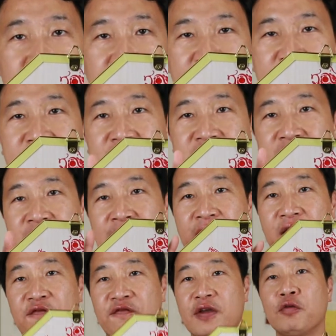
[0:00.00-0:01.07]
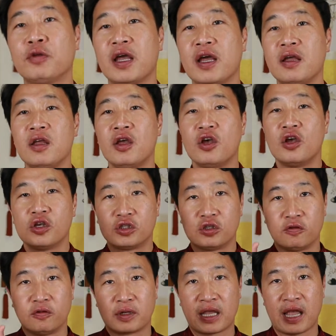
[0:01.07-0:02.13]
This is like a filter,
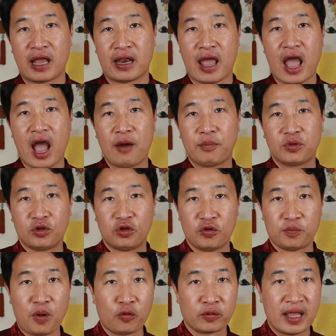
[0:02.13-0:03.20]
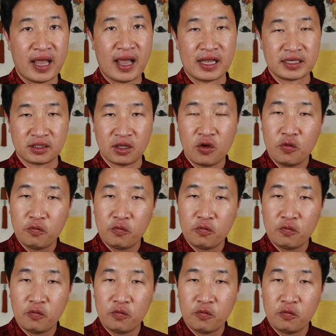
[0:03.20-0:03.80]
so it can help to protect us.